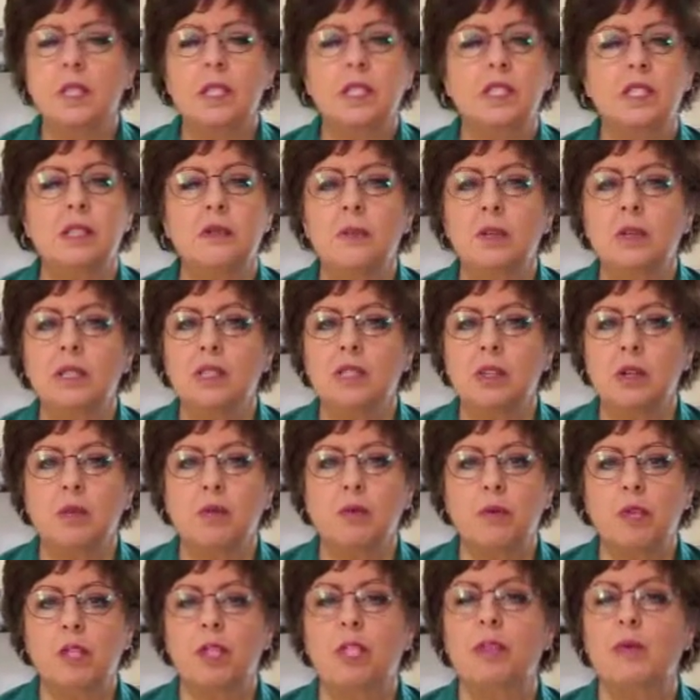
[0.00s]
Smells so
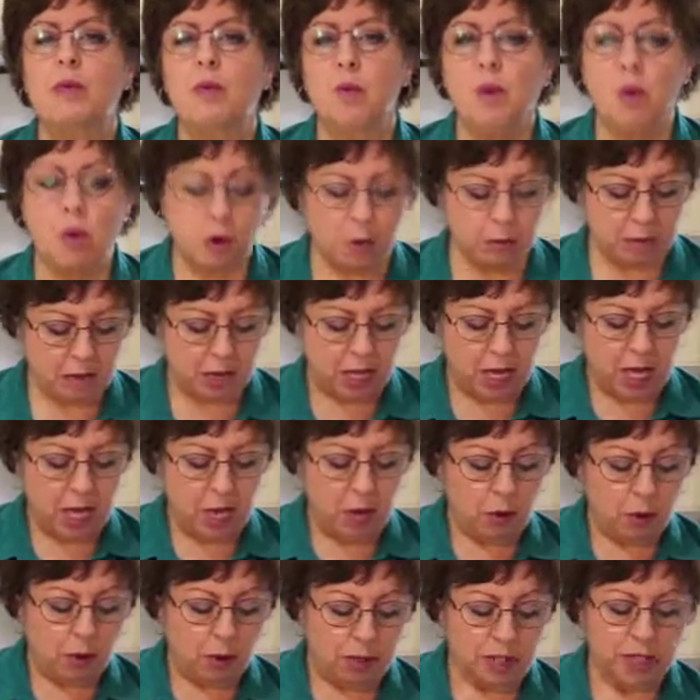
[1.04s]
rich and warm.
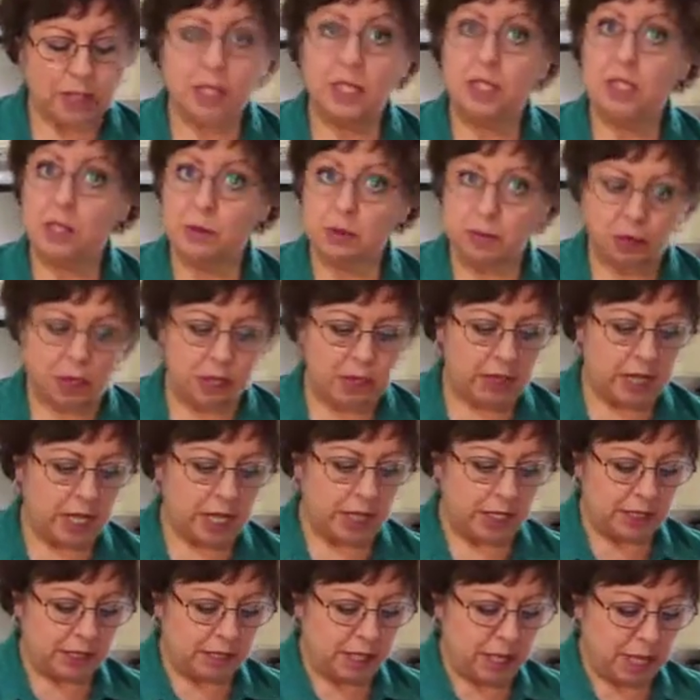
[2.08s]
We're just going to sprinkle that
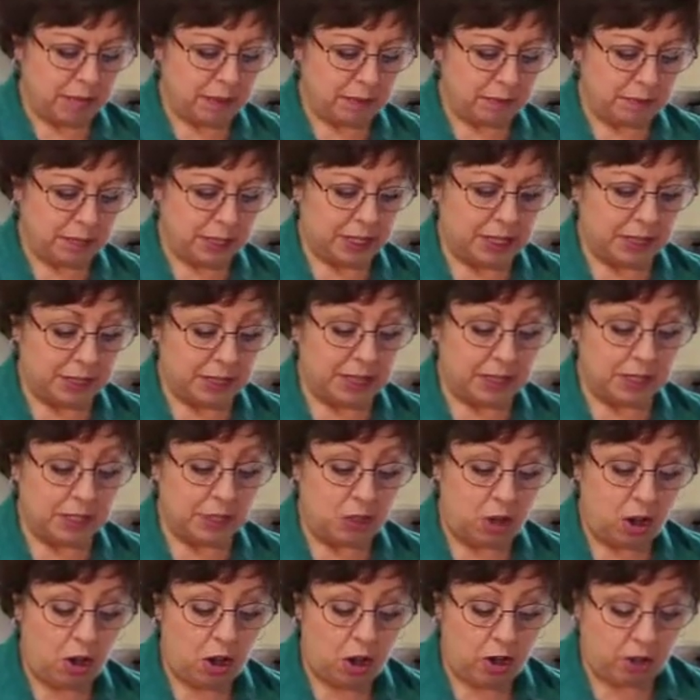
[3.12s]
on top because
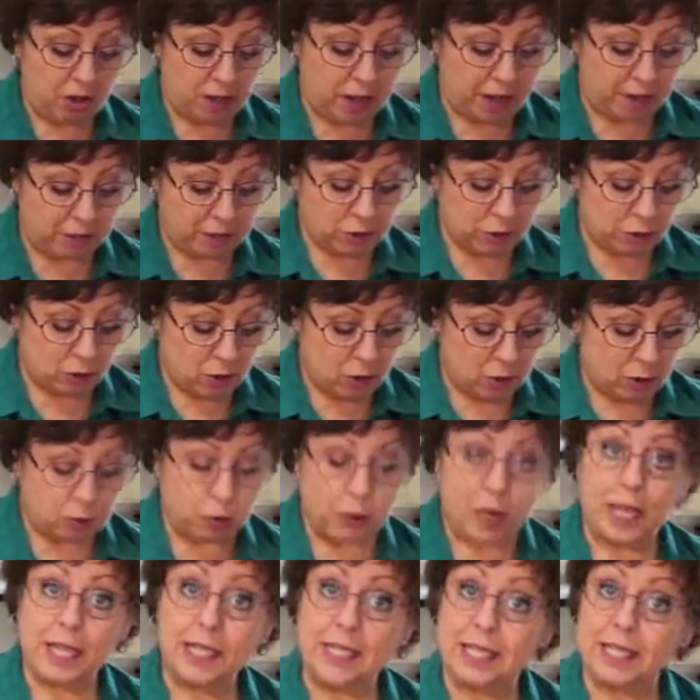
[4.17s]
these are, after all,
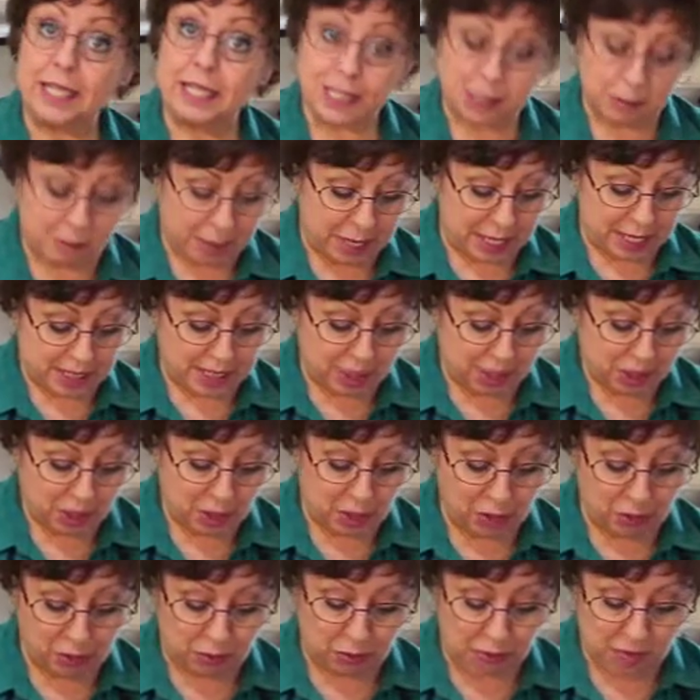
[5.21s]
raisin spice
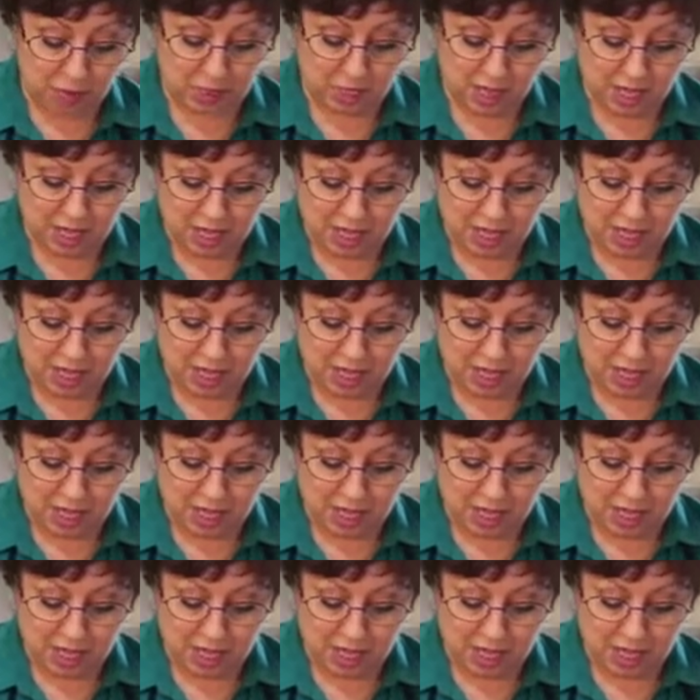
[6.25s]
scones.